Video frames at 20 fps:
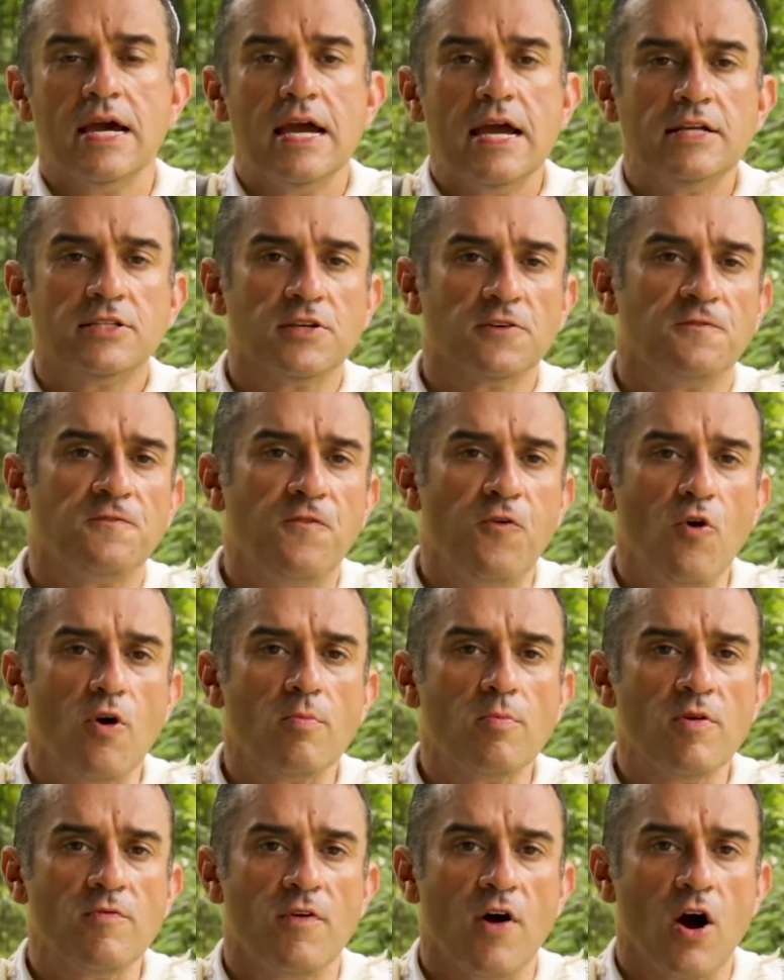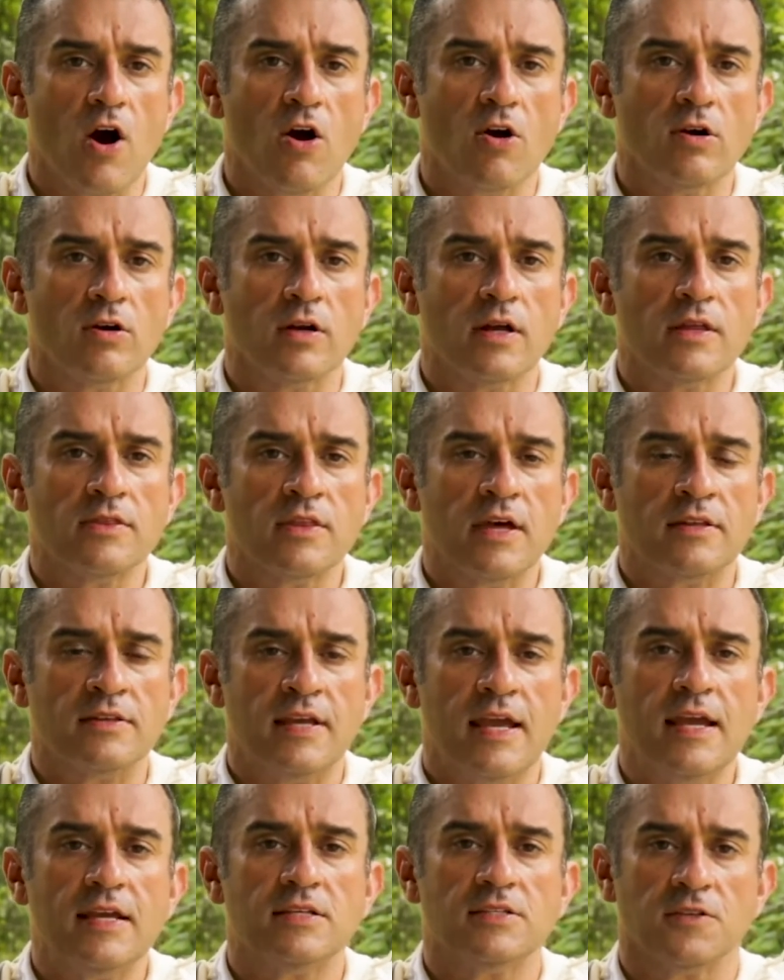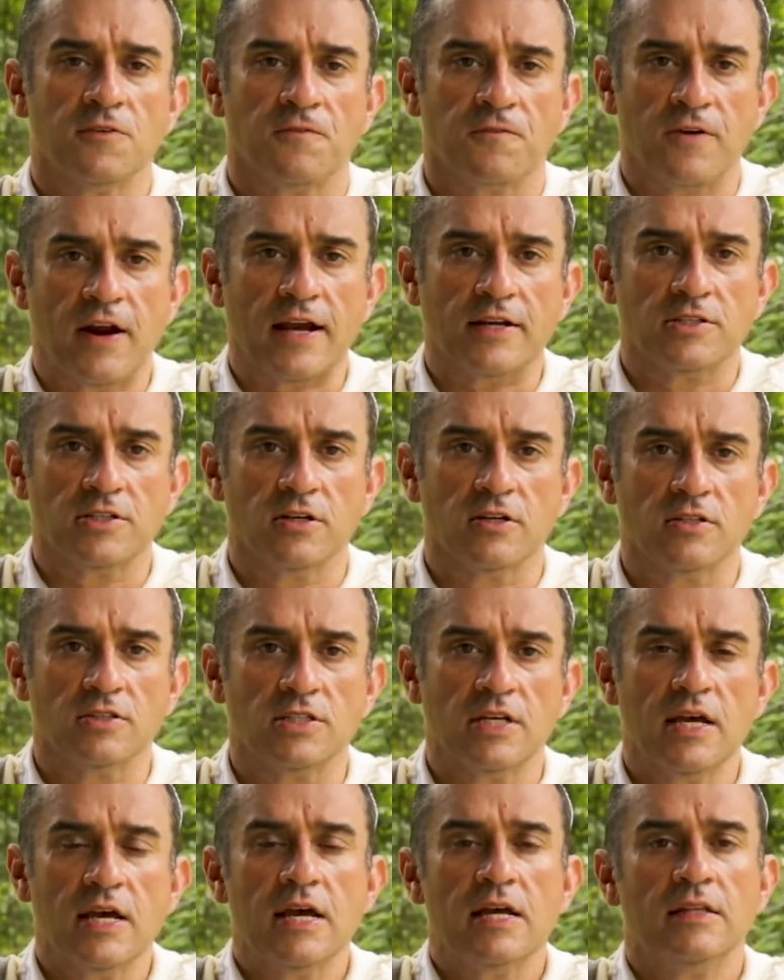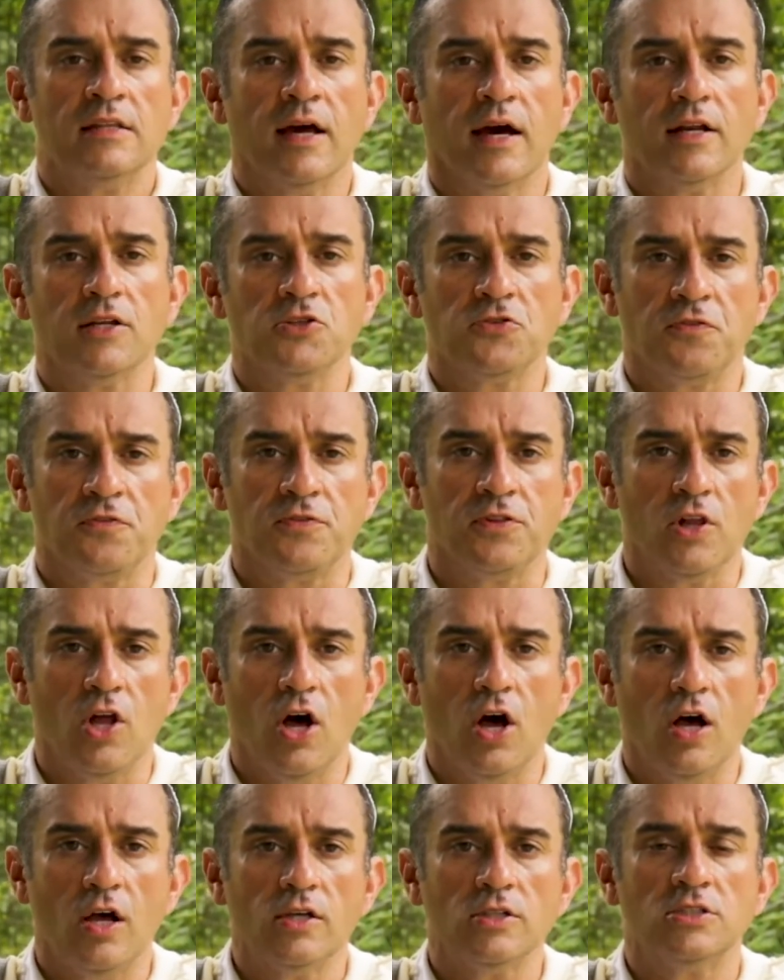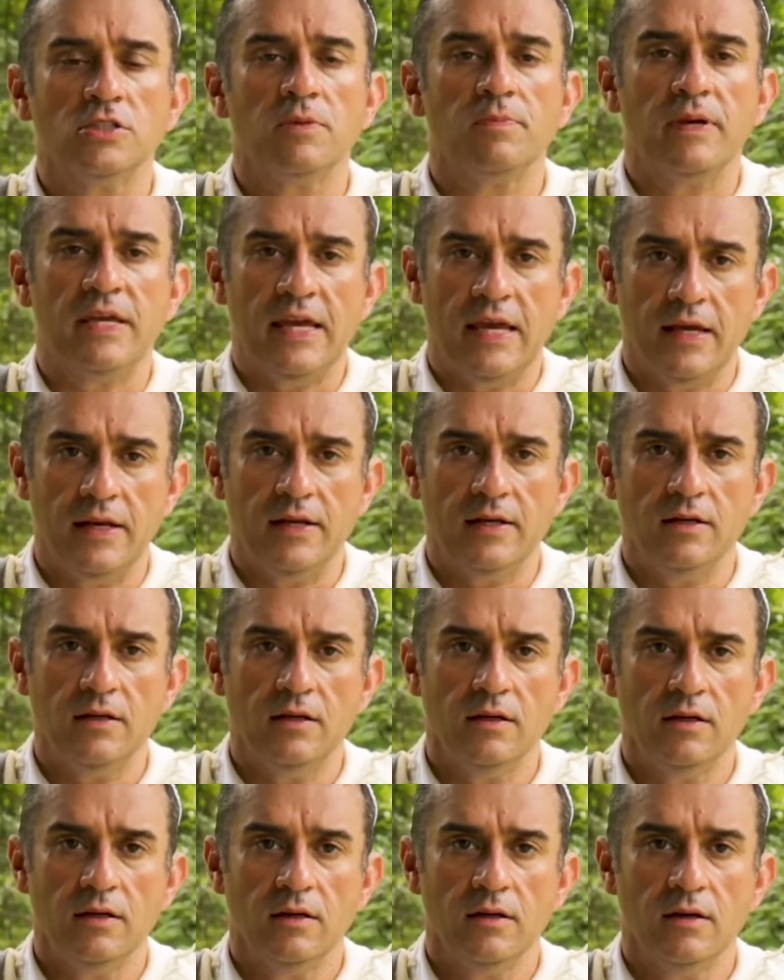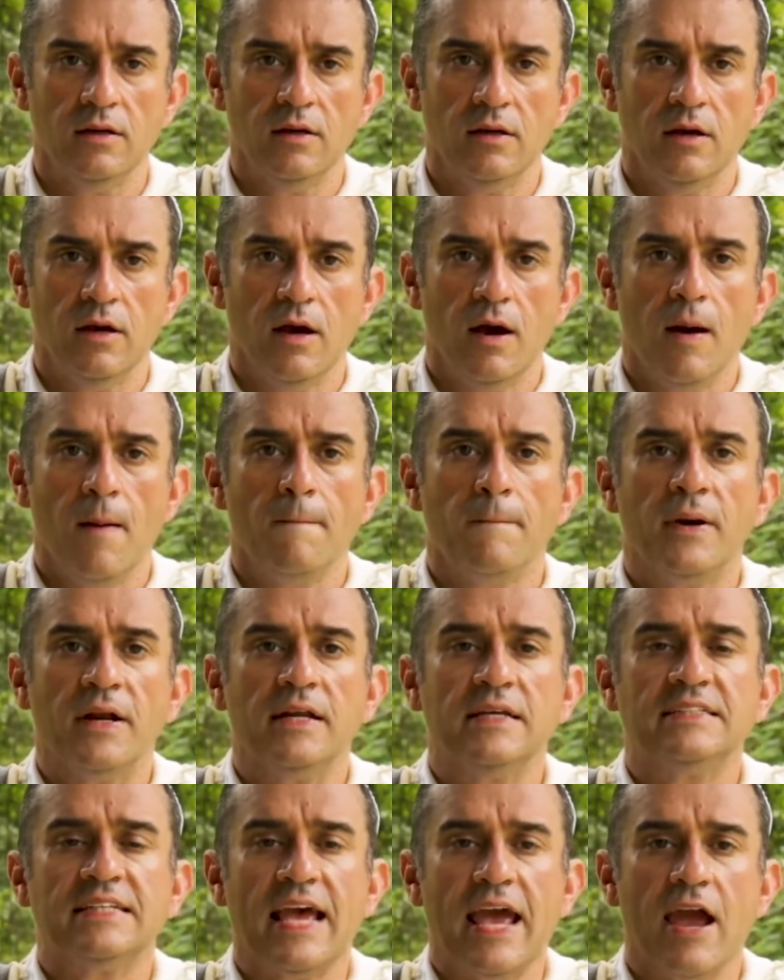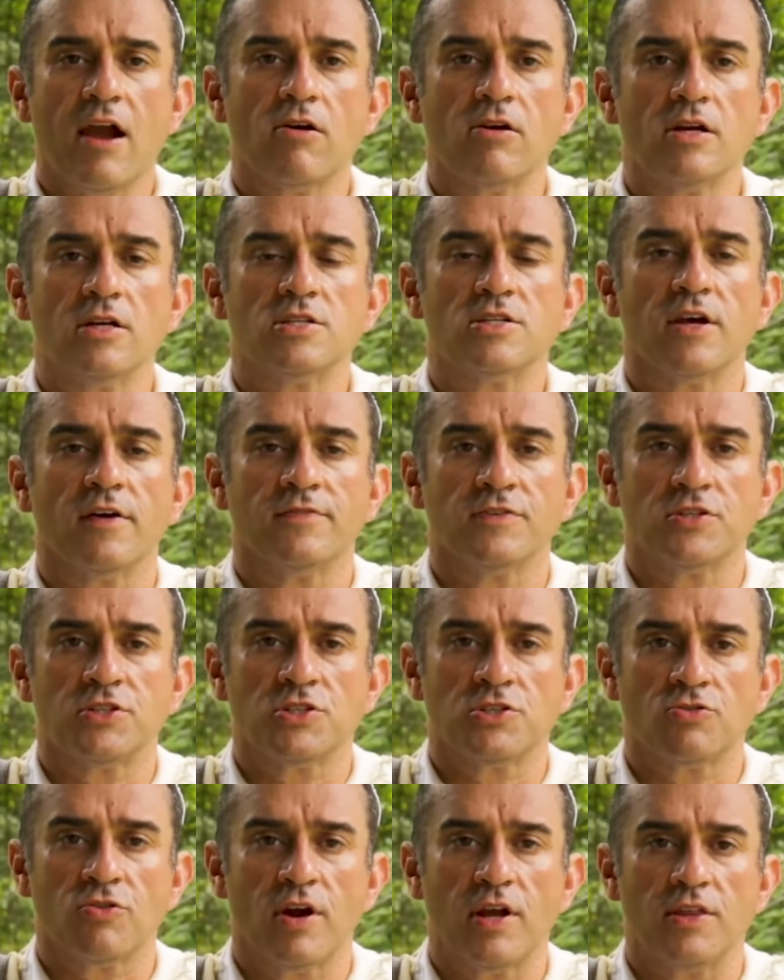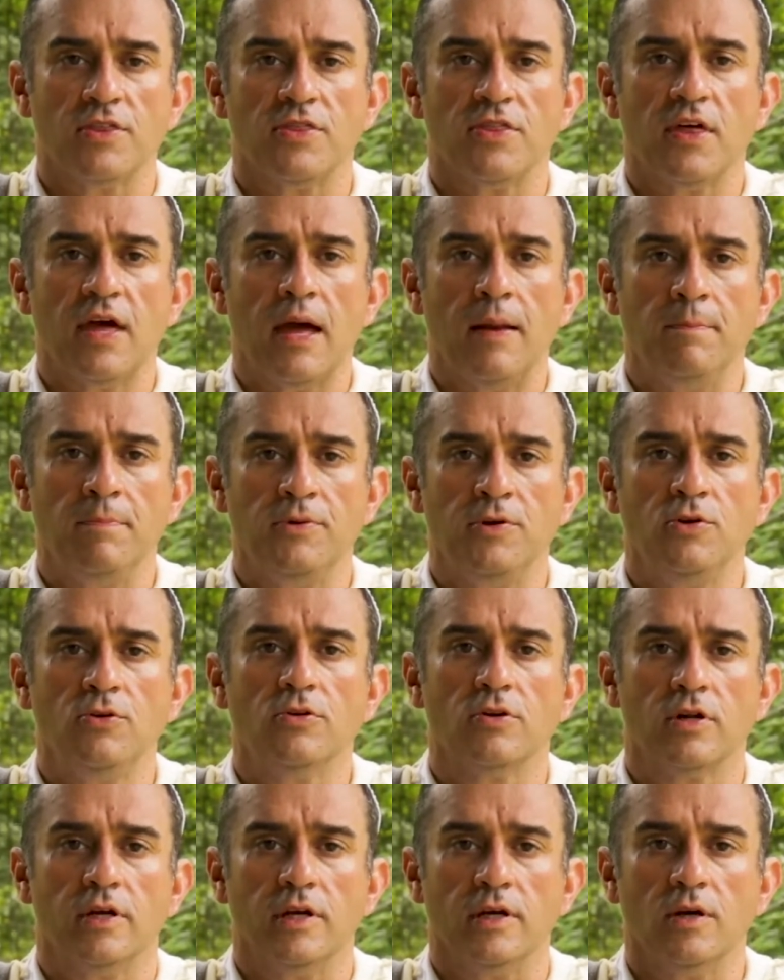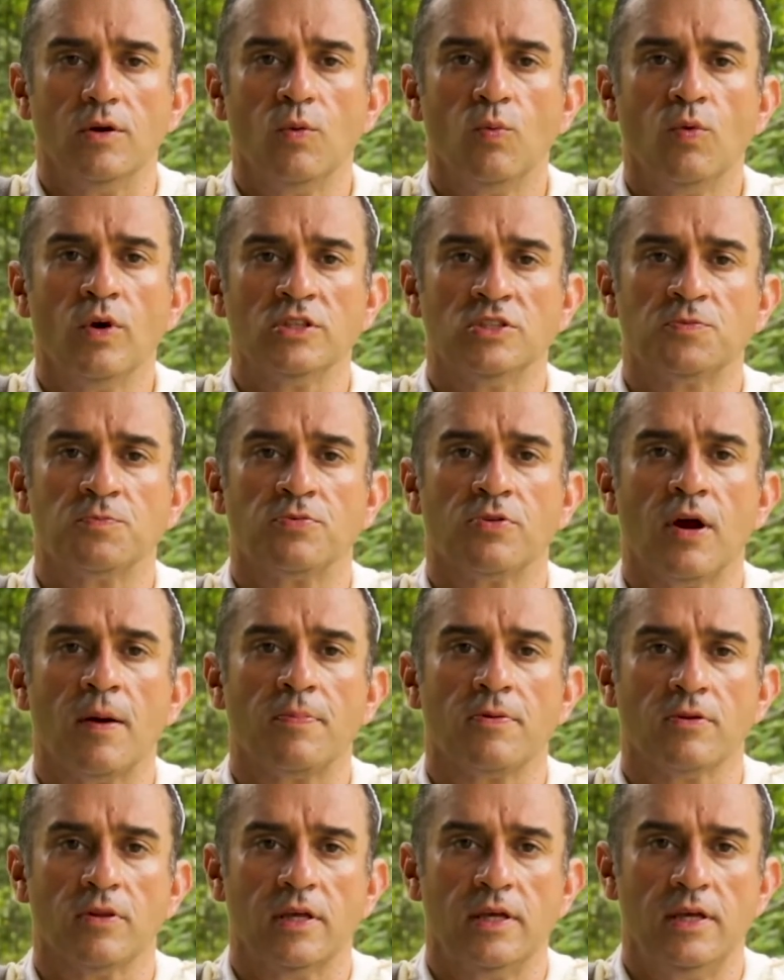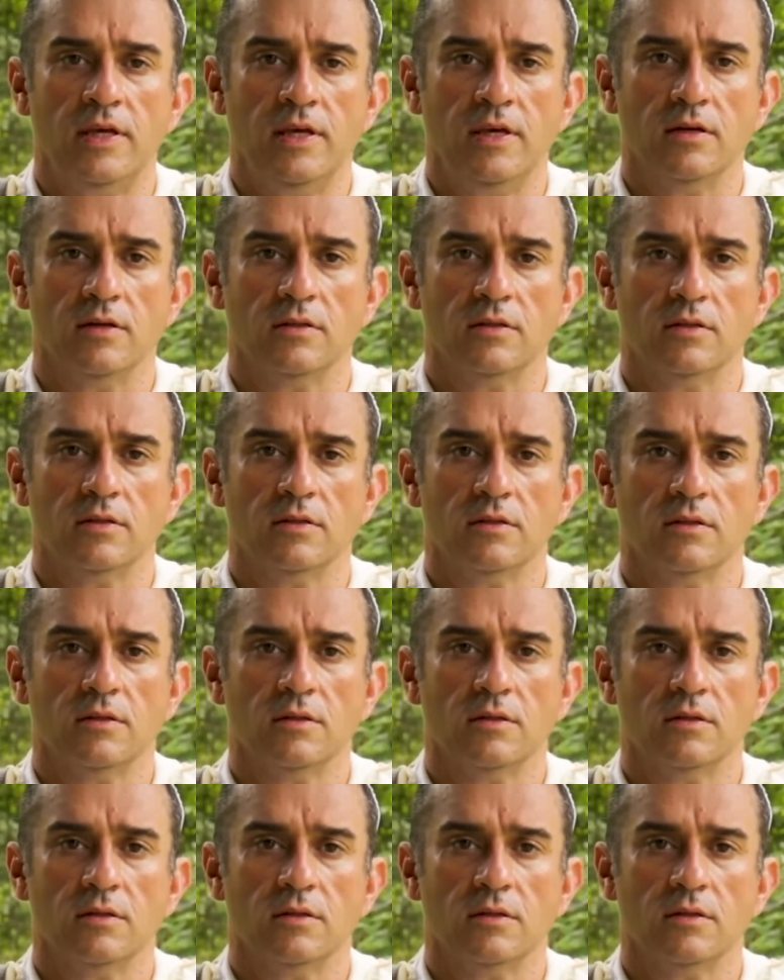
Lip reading: It's a form of art that takes the fractures not as flaws to be hidden, but as areas of strength and beauty once properly healed.